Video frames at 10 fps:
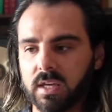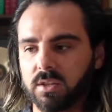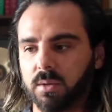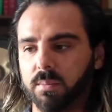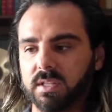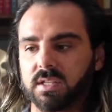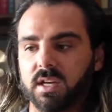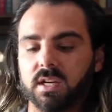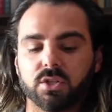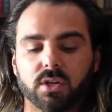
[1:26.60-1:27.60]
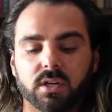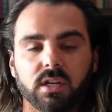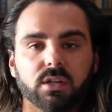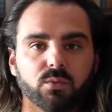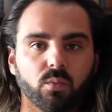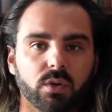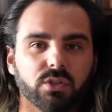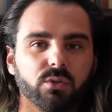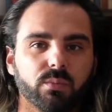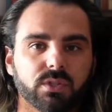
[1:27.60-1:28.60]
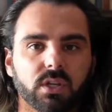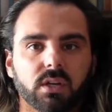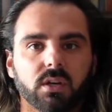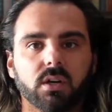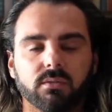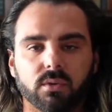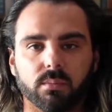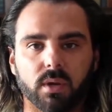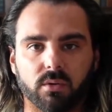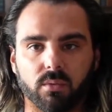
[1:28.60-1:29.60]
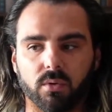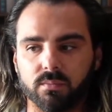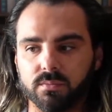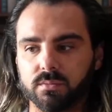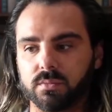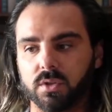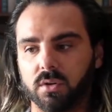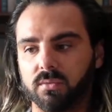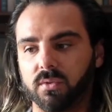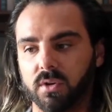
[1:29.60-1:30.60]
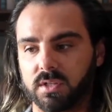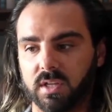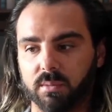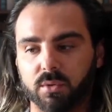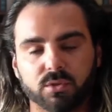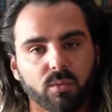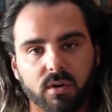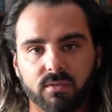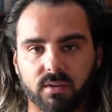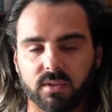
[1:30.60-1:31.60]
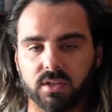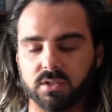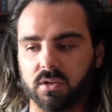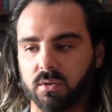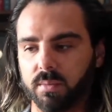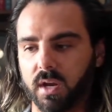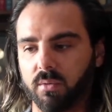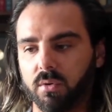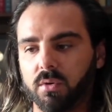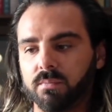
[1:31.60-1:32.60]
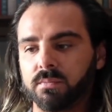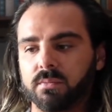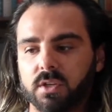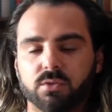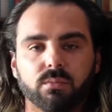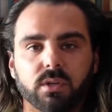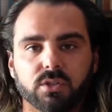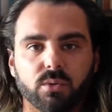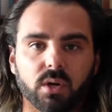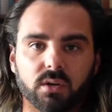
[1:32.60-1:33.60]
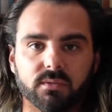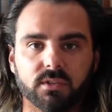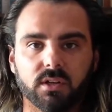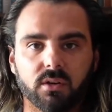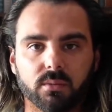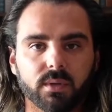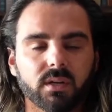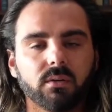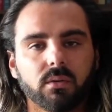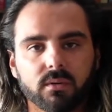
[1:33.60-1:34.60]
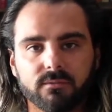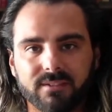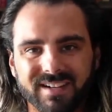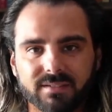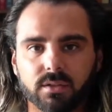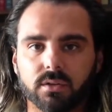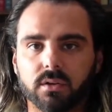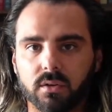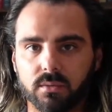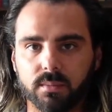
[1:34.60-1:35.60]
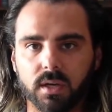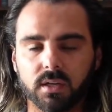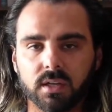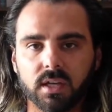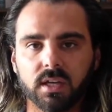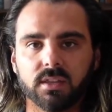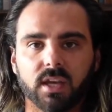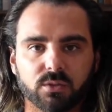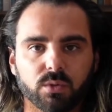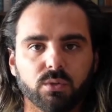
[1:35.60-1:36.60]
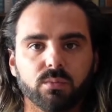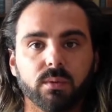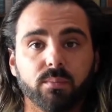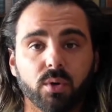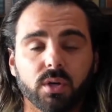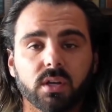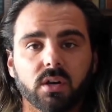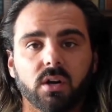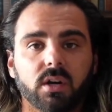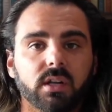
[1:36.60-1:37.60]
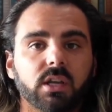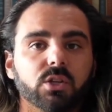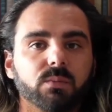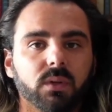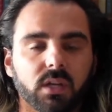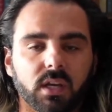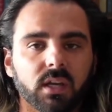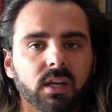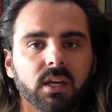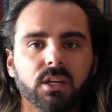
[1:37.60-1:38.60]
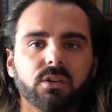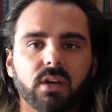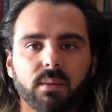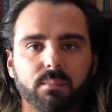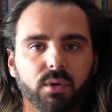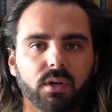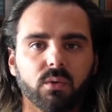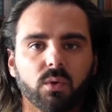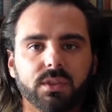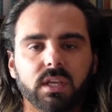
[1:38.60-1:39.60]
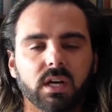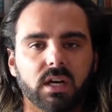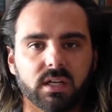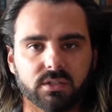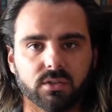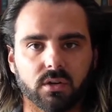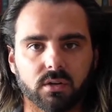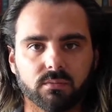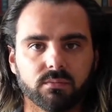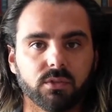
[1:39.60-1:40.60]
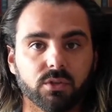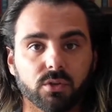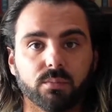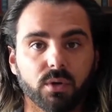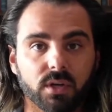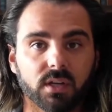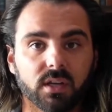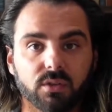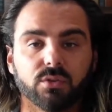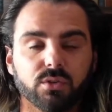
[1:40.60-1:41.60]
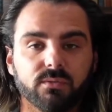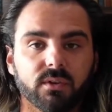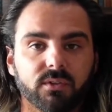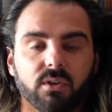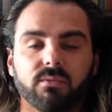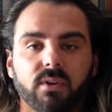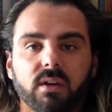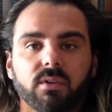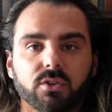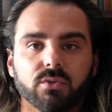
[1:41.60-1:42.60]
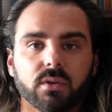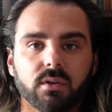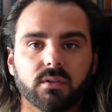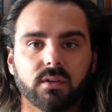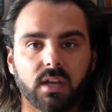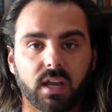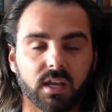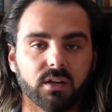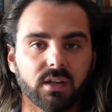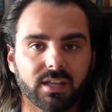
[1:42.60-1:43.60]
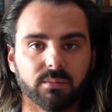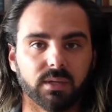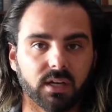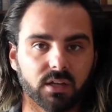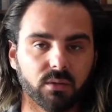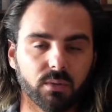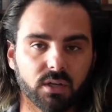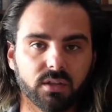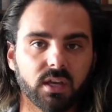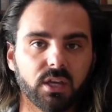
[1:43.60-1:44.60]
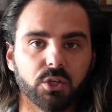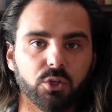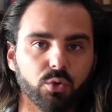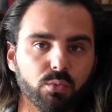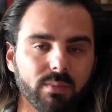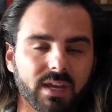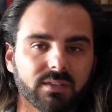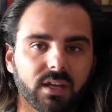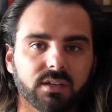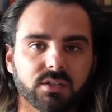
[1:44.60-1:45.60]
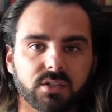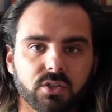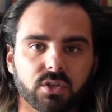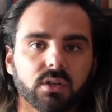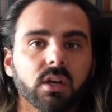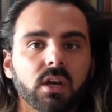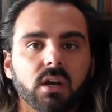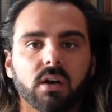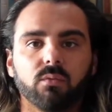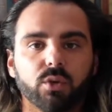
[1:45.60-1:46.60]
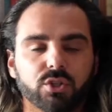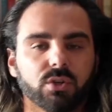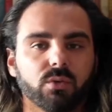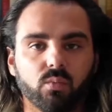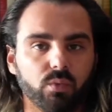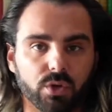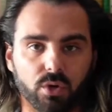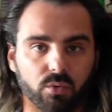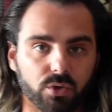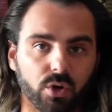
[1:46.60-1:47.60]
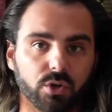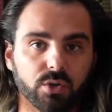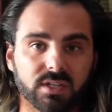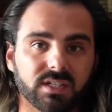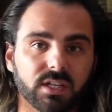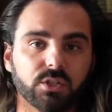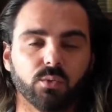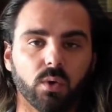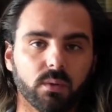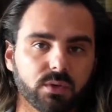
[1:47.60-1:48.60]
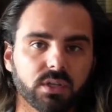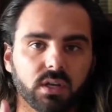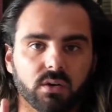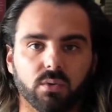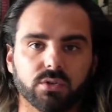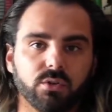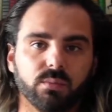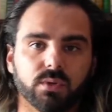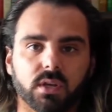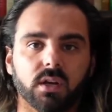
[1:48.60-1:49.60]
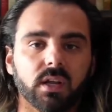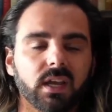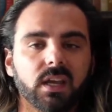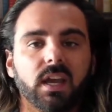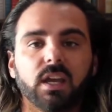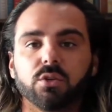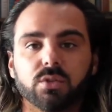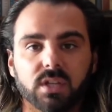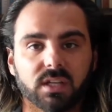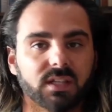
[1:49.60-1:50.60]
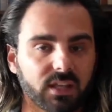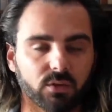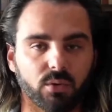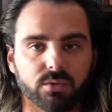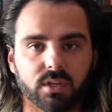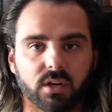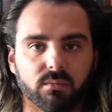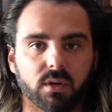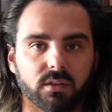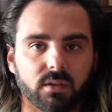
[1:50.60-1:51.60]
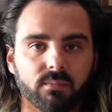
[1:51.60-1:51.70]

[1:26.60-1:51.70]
The bet size you're going to need is 1 to 2% of your bankroll. So for example, a $25,000 bankroll, this would be a $250 bet or $500 bet. That's what you would be putting on each play. You're not putting what the odds are. You're putting either 250 or 500. And at the beginning of the month, you make that decision of which are you going to stick to 1% or 2%? And you stick to that the whole entire month.